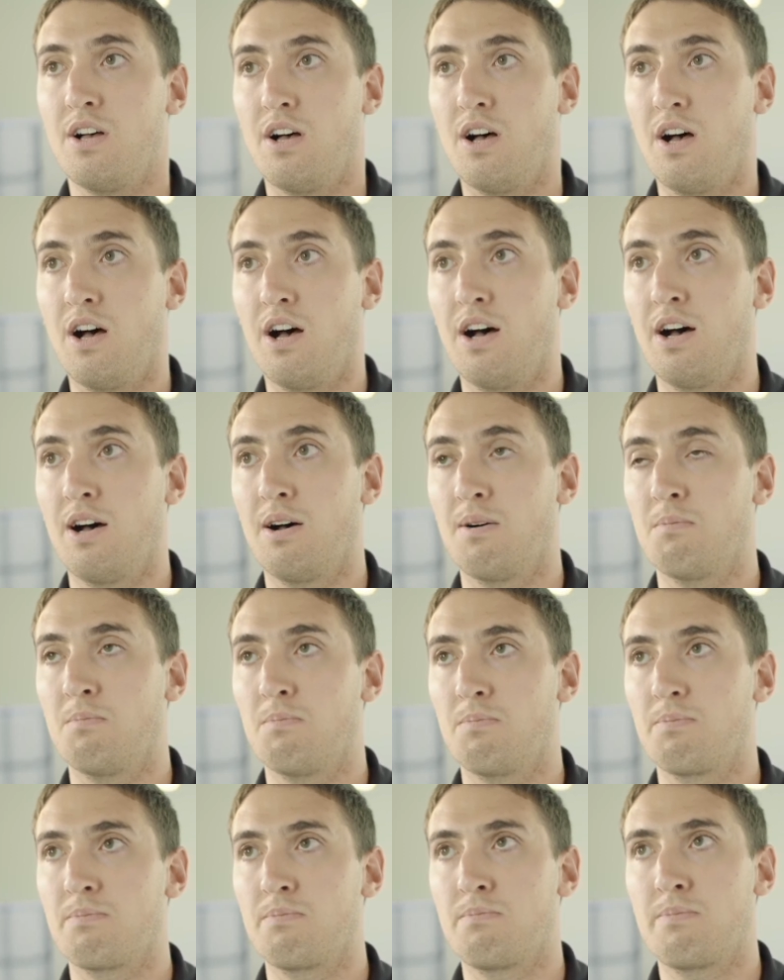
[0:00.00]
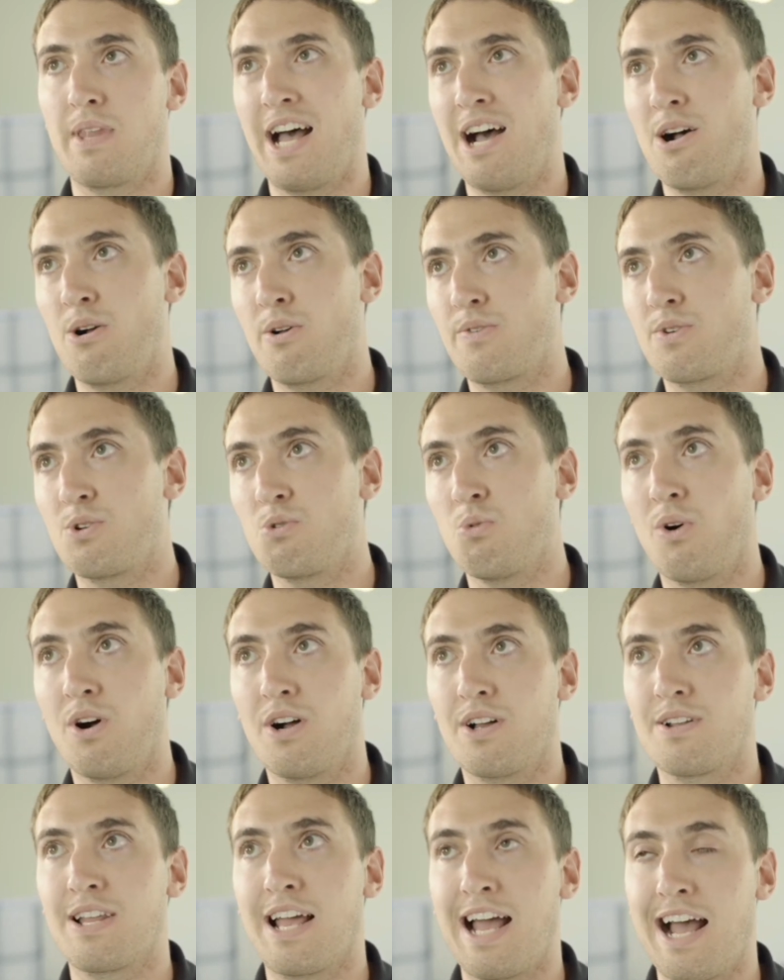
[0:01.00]
Now if you
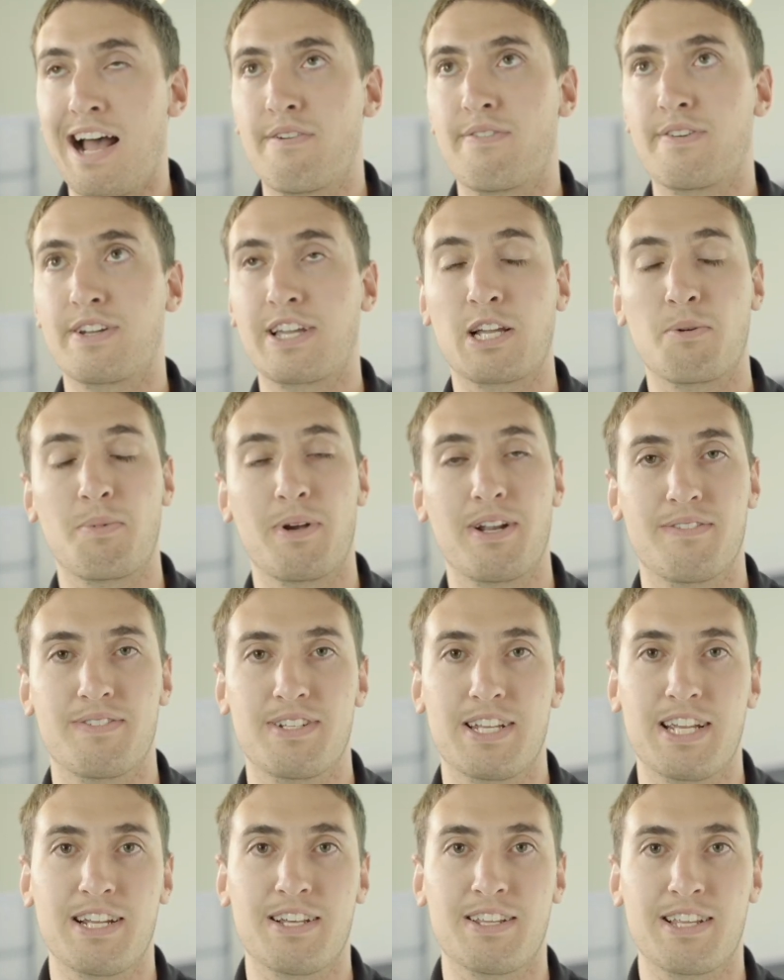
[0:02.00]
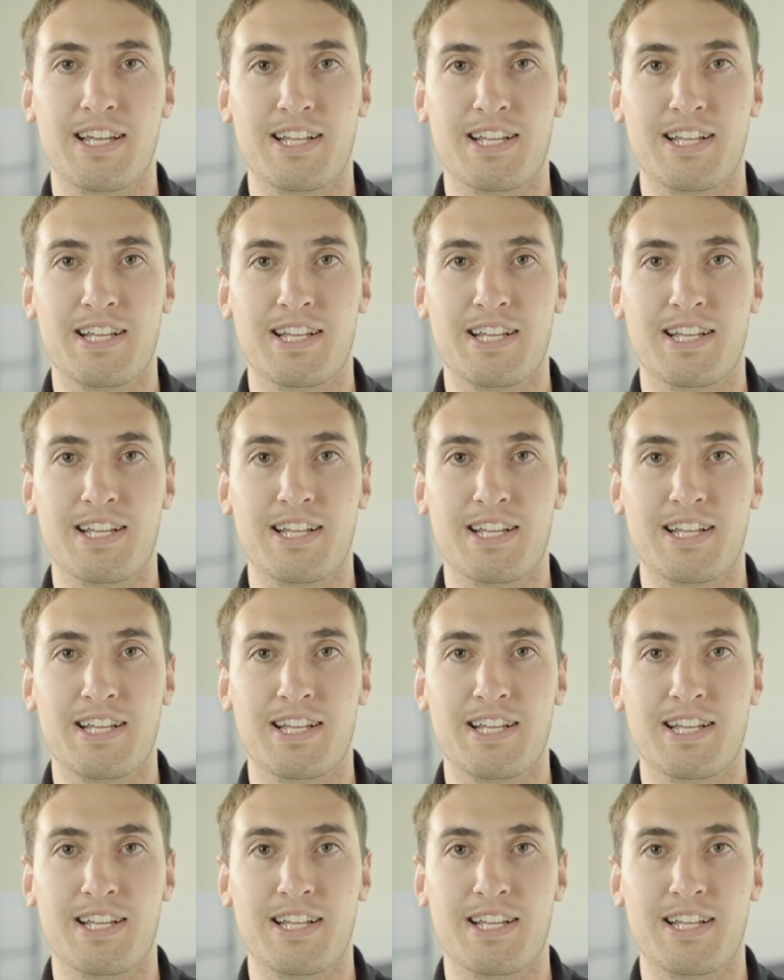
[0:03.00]
want half a gigabyte of data,